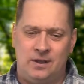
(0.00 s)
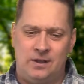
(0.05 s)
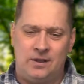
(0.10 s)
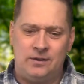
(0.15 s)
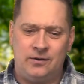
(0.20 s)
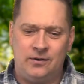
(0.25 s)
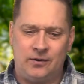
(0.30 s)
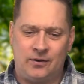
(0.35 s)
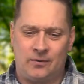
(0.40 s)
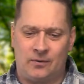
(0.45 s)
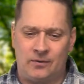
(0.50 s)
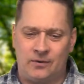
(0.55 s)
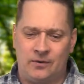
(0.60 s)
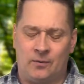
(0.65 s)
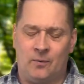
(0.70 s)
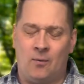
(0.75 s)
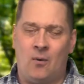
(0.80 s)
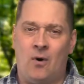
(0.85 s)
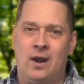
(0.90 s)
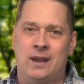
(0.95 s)
you're you're
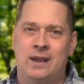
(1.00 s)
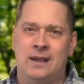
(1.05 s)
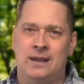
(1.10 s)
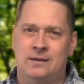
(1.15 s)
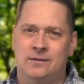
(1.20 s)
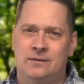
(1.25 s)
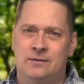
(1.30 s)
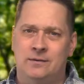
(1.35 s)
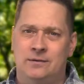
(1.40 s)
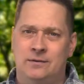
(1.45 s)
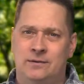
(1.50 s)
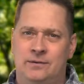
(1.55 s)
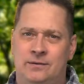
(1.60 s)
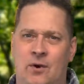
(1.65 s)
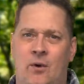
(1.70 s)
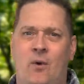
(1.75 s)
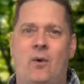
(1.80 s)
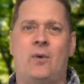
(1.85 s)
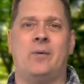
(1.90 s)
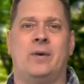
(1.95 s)
walking
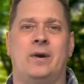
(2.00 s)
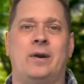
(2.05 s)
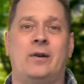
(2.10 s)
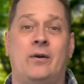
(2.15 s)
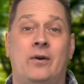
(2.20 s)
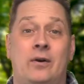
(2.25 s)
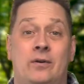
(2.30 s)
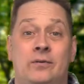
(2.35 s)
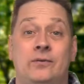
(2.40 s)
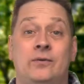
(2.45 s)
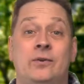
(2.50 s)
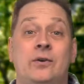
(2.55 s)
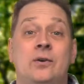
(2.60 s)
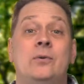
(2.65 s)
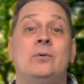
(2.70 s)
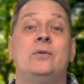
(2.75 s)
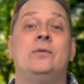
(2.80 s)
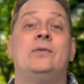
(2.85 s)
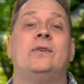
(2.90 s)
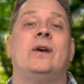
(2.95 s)
toward or
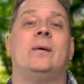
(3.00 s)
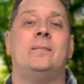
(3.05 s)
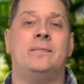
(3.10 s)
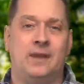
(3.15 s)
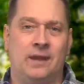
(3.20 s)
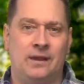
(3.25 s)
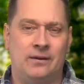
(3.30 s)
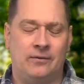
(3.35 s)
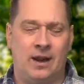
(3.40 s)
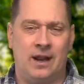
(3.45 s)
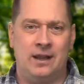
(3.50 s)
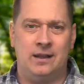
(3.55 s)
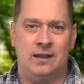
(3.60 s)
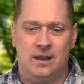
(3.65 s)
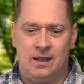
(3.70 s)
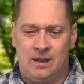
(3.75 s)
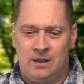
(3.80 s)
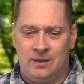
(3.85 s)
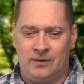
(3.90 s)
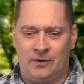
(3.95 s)
to something, right?
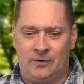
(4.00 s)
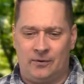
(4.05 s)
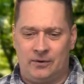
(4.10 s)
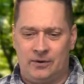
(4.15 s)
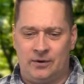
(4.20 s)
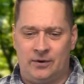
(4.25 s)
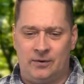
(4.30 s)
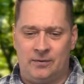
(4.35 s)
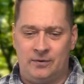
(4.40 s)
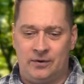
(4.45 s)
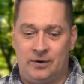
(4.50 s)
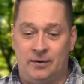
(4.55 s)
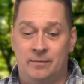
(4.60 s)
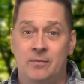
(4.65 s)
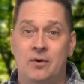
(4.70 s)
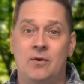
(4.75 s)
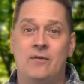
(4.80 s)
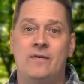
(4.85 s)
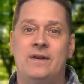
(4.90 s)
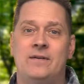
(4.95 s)
You're you're you're
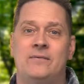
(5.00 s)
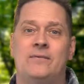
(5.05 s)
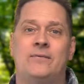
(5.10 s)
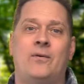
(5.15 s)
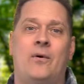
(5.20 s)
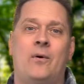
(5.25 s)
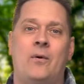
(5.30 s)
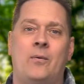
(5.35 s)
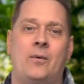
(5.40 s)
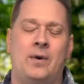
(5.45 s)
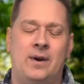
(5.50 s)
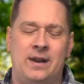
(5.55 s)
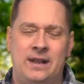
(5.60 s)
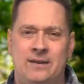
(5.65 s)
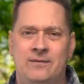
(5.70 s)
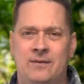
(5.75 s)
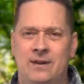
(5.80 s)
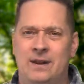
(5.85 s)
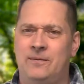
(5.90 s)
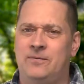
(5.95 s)
moving forward,
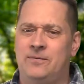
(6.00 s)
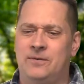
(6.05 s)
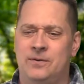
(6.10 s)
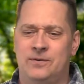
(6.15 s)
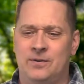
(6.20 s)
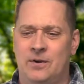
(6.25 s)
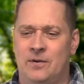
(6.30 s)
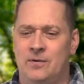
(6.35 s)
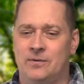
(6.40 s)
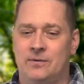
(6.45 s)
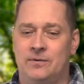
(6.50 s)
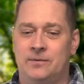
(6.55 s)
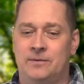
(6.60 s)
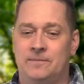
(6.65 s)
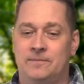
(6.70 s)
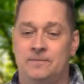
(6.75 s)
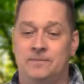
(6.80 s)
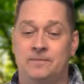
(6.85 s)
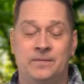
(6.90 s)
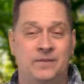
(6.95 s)
even if you don't
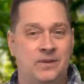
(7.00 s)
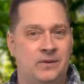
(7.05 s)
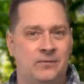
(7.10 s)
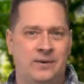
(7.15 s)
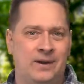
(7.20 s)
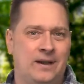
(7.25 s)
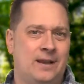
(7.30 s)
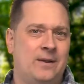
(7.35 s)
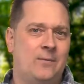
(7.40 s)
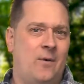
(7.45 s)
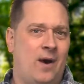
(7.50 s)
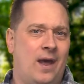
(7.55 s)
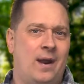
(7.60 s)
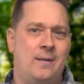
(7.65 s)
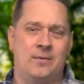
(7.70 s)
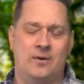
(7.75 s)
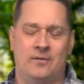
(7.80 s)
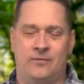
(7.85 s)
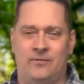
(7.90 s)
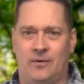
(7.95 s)
really want to
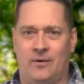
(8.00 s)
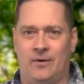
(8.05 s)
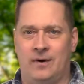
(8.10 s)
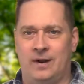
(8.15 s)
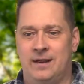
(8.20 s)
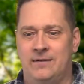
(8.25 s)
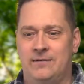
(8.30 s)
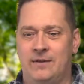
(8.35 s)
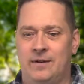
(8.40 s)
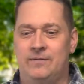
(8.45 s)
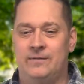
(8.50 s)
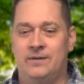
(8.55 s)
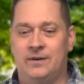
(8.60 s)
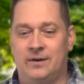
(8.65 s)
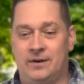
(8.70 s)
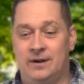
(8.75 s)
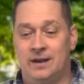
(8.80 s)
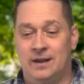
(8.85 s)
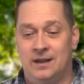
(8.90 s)
move forward, even if you're